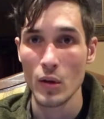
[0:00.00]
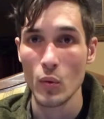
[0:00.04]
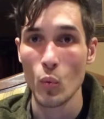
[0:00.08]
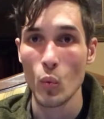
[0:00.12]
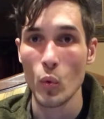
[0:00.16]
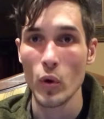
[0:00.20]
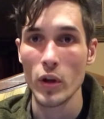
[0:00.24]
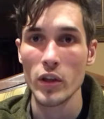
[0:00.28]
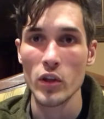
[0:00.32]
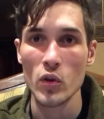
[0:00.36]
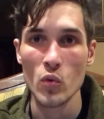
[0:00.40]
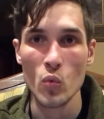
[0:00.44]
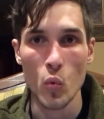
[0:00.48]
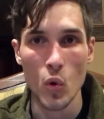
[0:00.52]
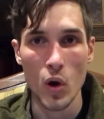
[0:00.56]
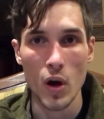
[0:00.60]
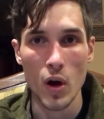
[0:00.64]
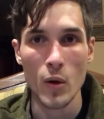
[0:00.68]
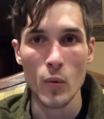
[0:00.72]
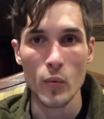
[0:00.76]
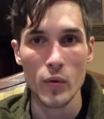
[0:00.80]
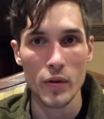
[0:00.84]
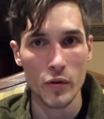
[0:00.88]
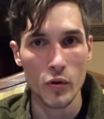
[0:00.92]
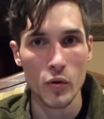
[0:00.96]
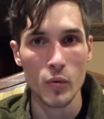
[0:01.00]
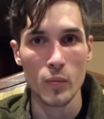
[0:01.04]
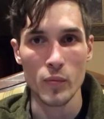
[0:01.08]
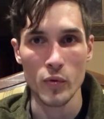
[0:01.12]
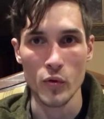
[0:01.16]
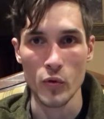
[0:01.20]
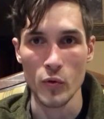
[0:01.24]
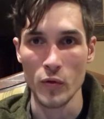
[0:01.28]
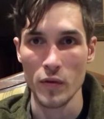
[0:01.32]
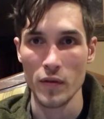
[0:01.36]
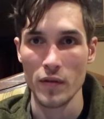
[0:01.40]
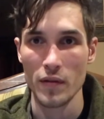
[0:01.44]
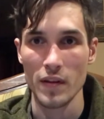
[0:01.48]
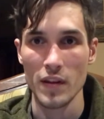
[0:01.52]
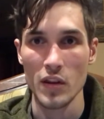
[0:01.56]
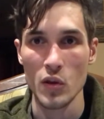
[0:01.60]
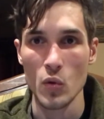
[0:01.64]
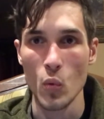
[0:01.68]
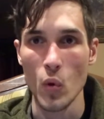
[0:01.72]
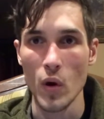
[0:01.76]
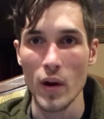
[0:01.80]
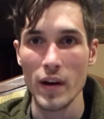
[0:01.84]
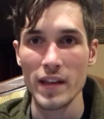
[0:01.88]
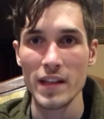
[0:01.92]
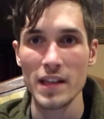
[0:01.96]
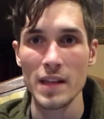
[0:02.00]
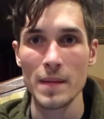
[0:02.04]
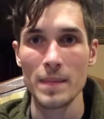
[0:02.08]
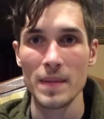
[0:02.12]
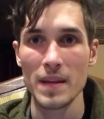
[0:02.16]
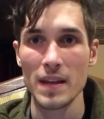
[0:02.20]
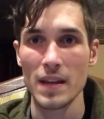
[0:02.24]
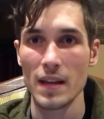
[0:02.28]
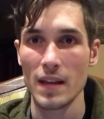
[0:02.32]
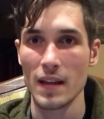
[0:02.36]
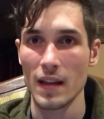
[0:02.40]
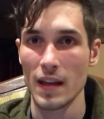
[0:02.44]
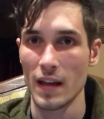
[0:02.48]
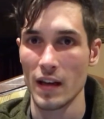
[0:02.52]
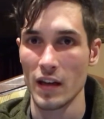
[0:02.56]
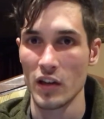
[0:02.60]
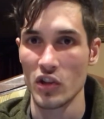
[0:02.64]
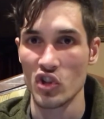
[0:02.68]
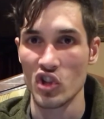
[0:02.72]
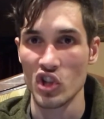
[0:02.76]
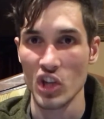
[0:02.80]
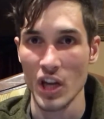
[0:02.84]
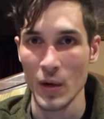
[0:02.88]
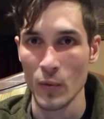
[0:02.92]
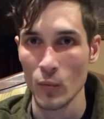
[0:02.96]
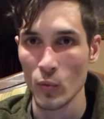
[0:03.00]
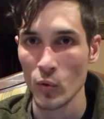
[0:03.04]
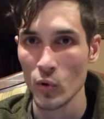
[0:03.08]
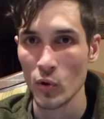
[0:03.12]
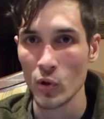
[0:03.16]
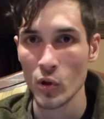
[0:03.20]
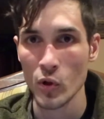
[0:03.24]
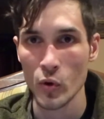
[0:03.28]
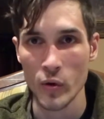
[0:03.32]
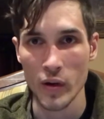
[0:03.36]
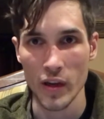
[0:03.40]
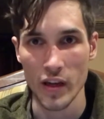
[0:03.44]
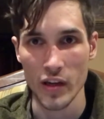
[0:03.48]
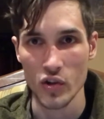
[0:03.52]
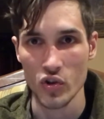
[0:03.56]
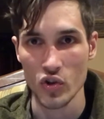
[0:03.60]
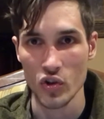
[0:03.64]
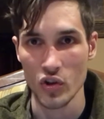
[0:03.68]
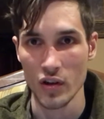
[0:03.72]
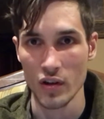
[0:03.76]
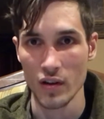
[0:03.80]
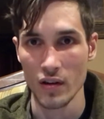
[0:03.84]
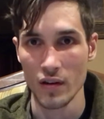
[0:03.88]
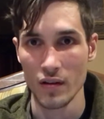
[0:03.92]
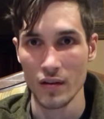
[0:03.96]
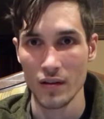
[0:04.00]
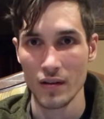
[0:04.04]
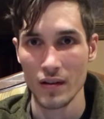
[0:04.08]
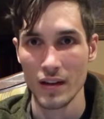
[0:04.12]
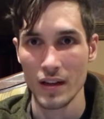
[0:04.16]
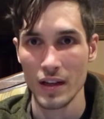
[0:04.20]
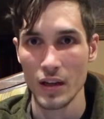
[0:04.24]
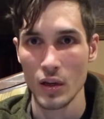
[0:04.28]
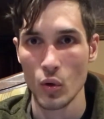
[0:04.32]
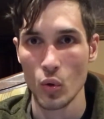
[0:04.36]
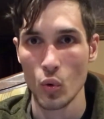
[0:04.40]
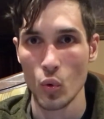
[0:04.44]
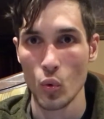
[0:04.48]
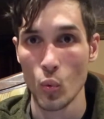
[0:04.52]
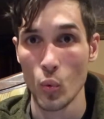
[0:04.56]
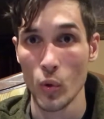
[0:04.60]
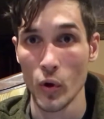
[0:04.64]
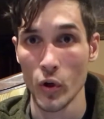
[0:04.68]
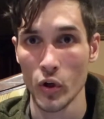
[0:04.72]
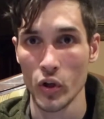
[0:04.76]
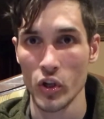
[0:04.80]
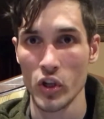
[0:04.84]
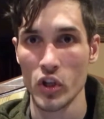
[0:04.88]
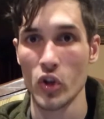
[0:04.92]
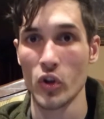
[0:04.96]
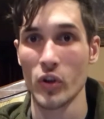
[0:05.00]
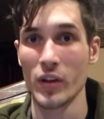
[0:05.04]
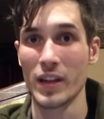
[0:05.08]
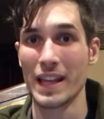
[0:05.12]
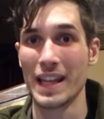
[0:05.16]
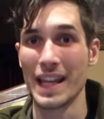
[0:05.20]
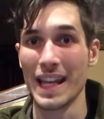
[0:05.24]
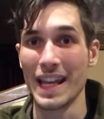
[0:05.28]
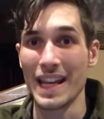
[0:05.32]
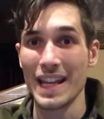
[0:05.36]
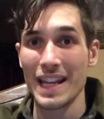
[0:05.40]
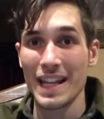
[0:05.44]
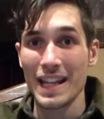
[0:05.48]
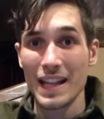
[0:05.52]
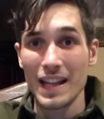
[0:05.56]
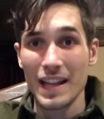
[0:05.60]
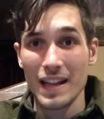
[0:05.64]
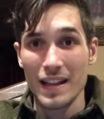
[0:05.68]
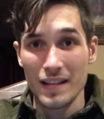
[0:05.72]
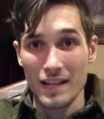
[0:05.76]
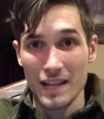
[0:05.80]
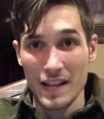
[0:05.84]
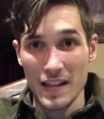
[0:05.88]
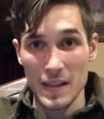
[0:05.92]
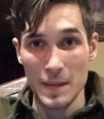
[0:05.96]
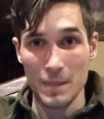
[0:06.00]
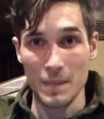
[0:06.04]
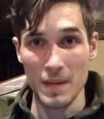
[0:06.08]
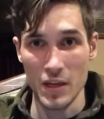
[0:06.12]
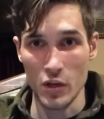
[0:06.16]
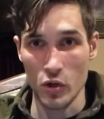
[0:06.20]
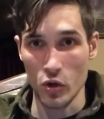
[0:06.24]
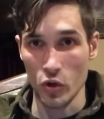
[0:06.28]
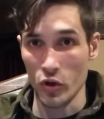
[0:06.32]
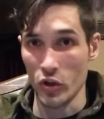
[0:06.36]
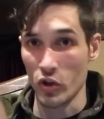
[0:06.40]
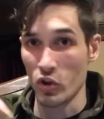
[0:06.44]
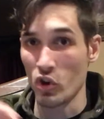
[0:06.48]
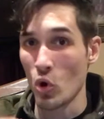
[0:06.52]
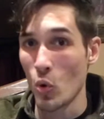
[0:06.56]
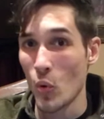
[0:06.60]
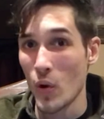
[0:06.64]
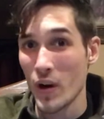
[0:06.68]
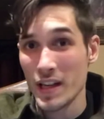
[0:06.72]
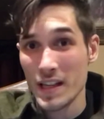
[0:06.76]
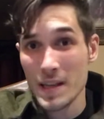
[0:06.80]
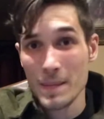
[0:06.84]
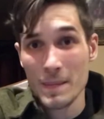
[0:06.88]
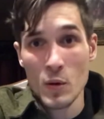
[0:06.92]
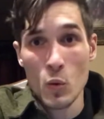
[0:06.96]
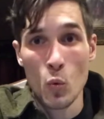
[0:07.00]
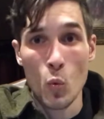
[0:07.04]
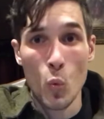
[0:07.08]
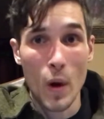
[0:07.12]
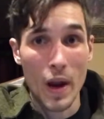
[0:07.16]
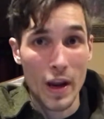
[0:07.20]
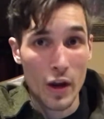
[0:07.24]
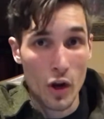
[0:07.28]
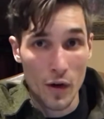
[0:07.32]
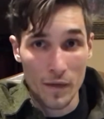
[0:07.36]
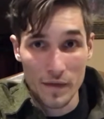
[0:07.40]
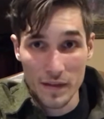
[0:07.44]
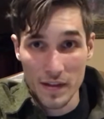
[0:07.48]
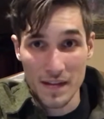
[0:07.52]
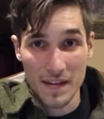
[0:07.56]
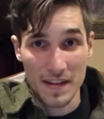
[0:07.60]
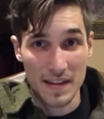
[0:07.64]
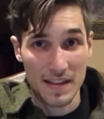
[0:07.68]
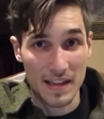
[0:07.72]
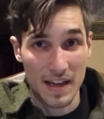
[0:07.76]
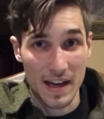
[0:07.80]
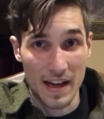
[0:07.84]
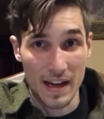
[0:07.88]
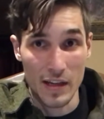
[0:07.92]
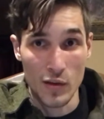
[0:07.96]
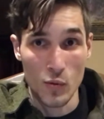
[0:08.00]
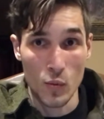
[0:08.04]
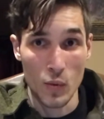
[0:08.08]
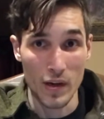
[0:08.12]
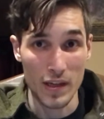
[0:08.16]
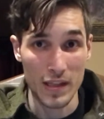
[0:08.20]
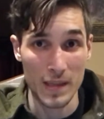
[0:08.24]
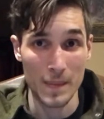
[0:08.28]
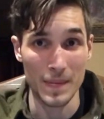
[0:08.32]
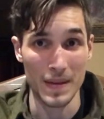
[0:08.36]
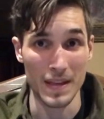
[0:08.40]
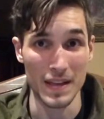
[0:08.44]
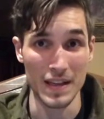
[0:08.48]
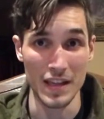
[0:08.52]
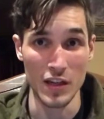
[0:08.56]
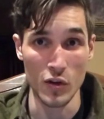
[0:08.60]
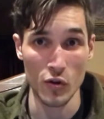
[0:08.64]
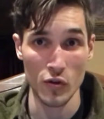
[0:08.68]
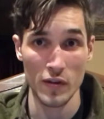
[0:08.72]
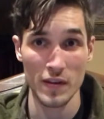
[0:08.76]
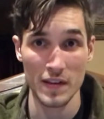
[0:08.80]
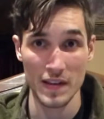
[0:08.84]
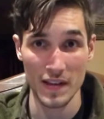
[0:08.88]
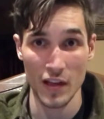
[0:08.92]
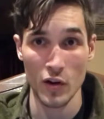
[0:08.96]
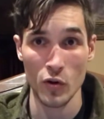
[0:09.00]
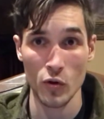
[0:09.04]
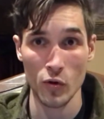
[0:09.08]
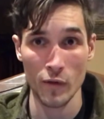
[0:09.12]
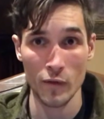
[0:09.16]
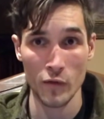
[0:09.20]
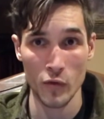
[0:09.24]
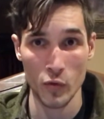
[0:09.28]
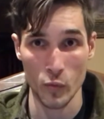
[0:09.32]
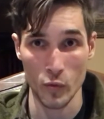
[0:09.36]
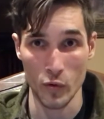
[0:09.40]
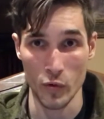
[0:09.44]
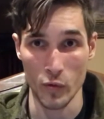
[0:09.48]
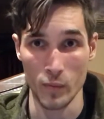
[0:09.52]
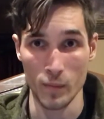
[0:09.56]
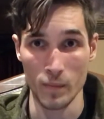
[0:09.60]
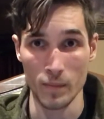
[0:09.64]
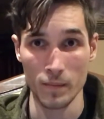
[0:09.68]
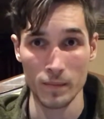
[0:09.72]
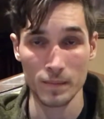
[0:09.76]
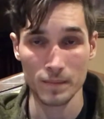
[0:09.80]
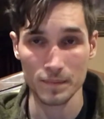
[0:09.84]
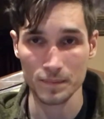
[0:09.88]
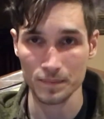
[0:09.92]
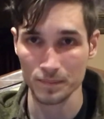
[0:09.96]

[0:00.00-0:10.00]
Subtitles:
what you want with your booth, you want it to be in a general location where you're getting the speaker. You don't want it to be way off to the side. You want it to be near the center of the room